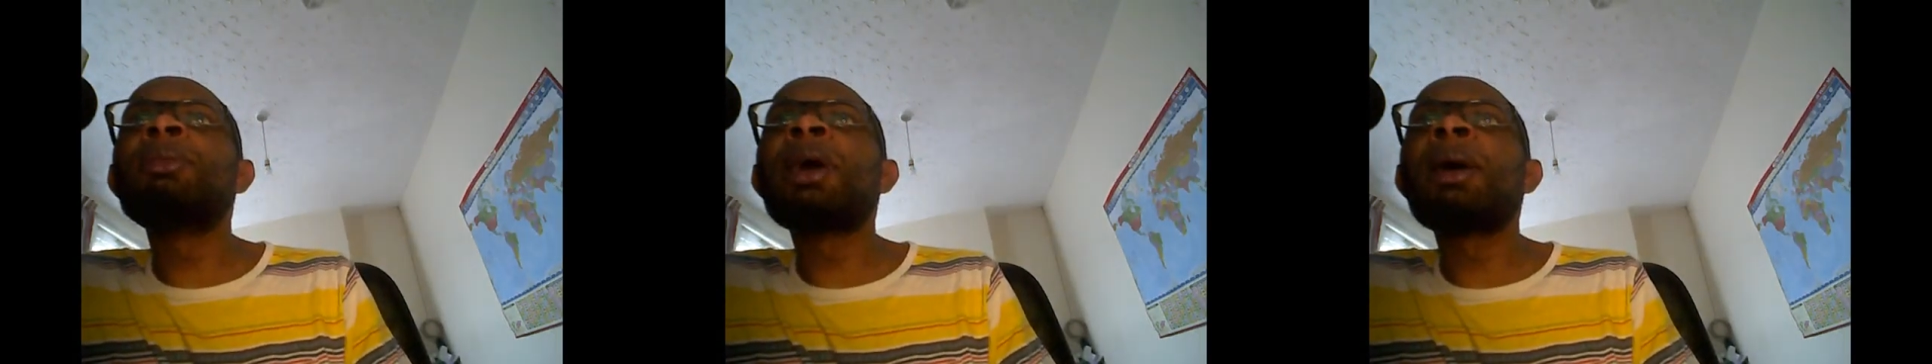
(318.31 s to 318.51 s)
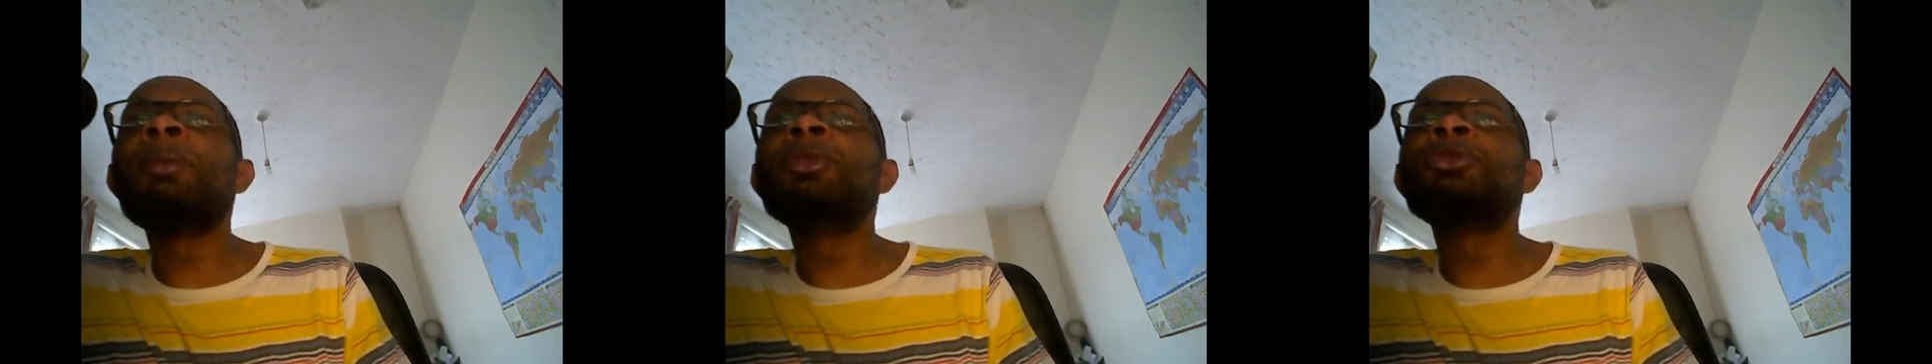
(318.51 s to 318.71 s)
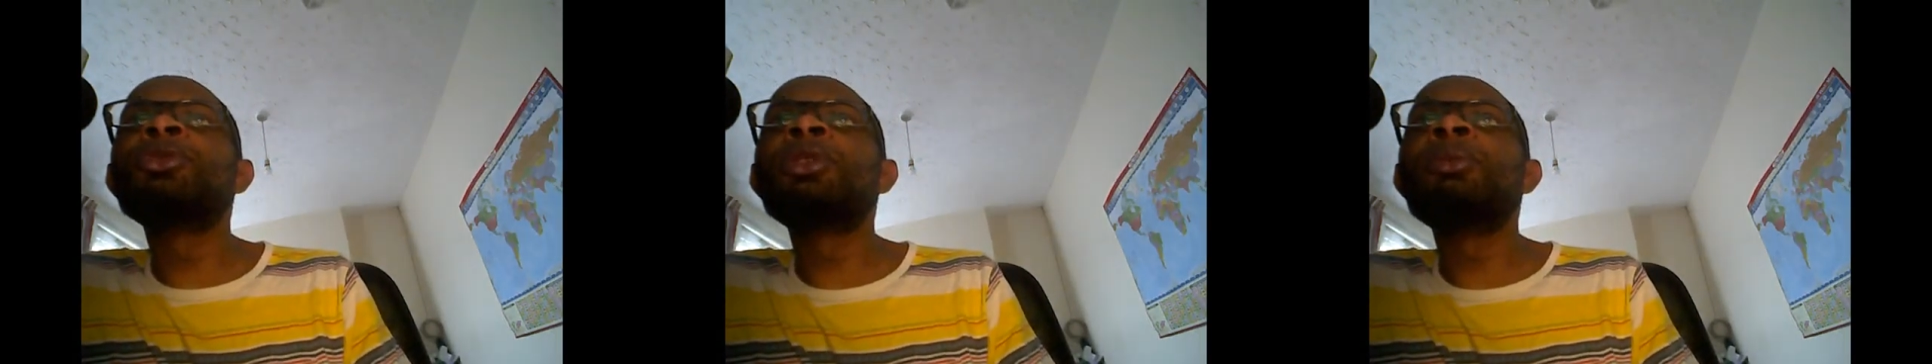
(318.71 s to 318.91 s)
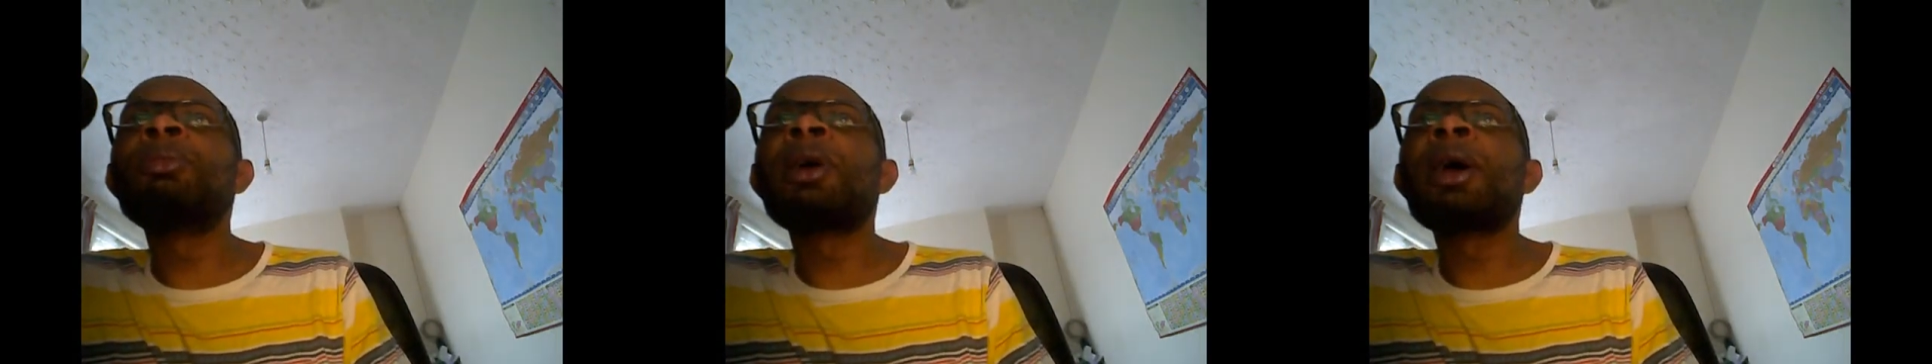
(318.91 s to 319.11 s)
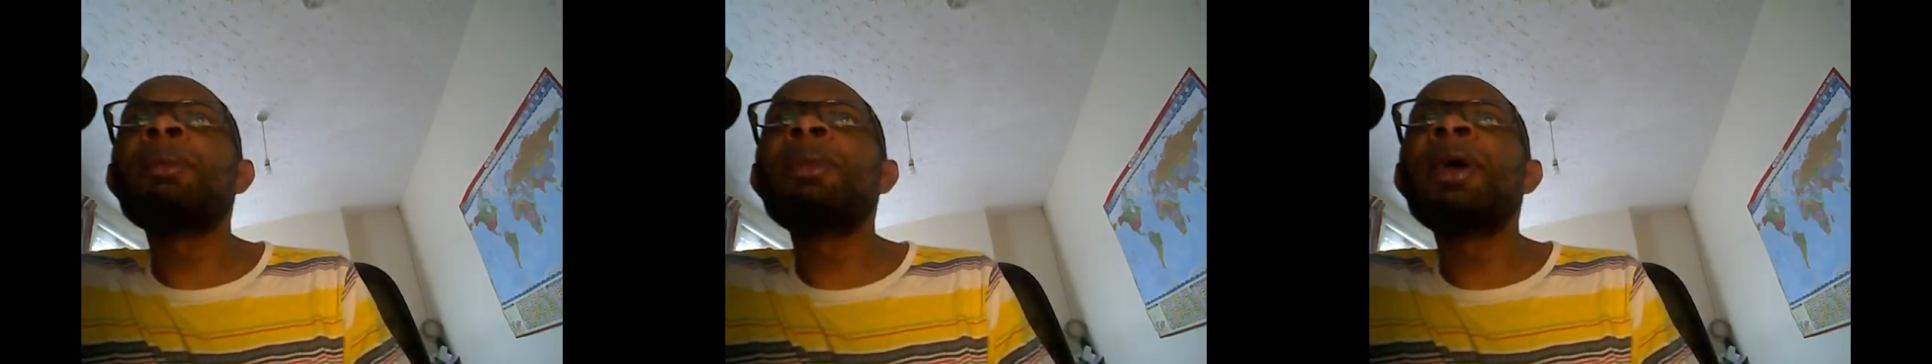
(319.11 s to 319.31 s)
the Bible is
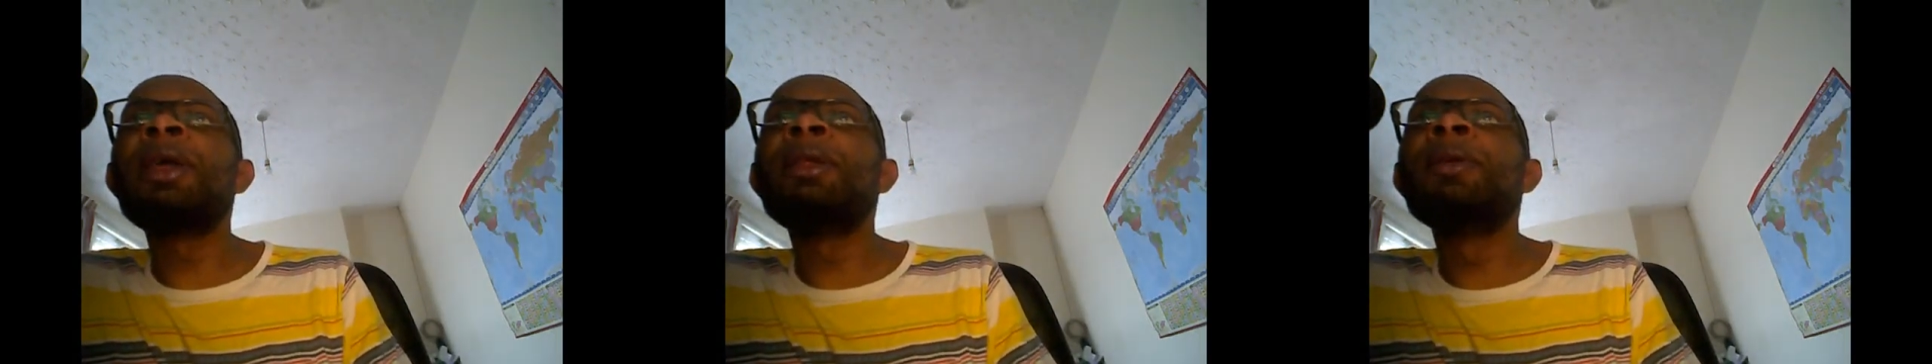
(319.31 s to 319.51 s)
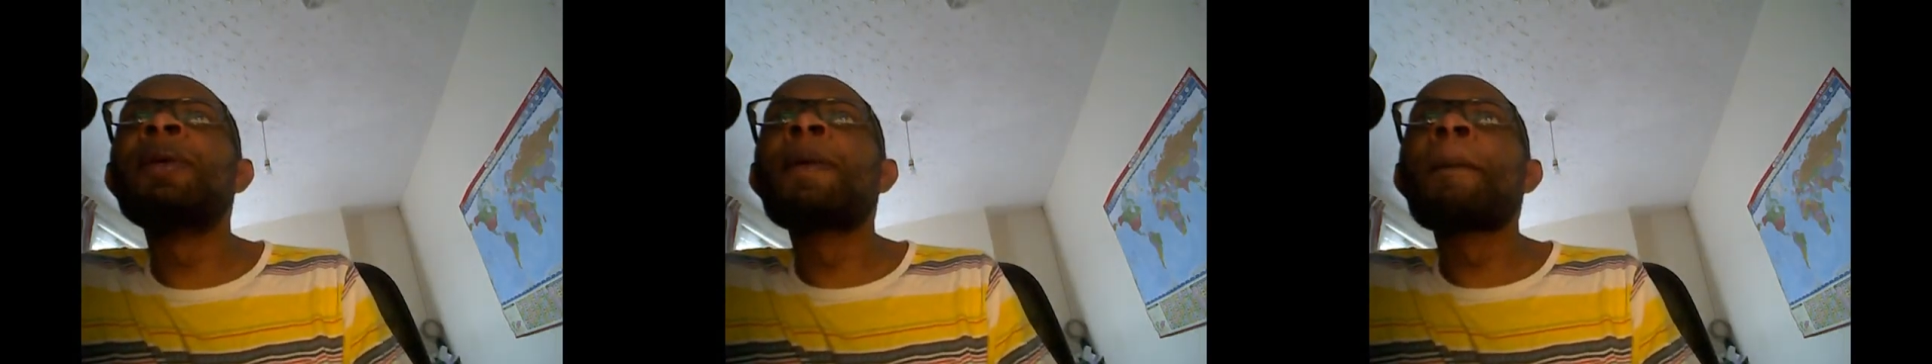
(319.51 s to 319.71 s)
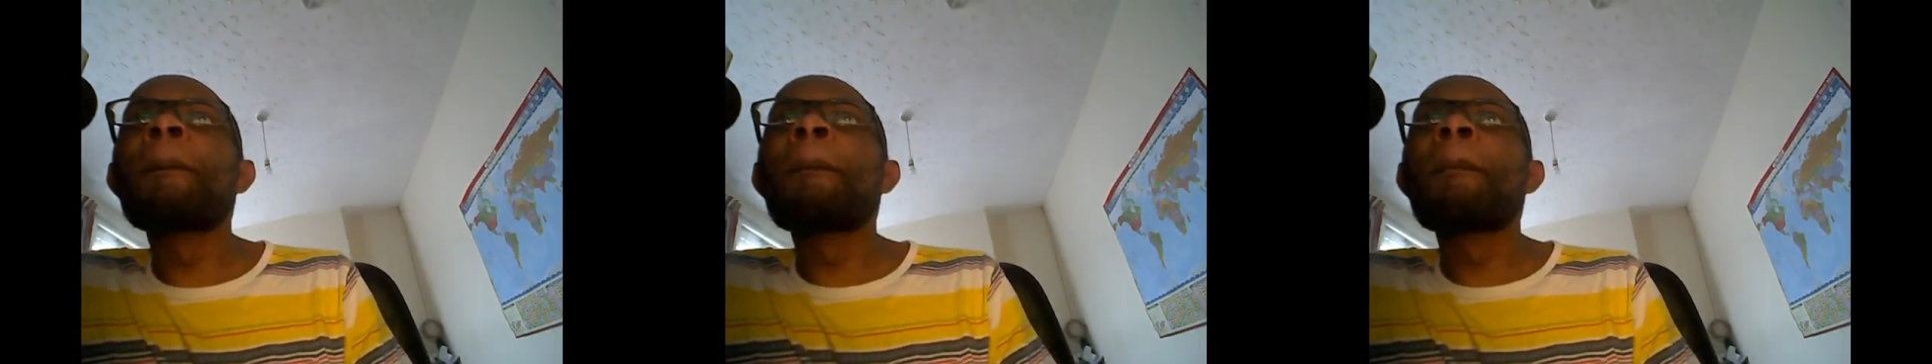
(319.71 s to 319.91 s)
written by men,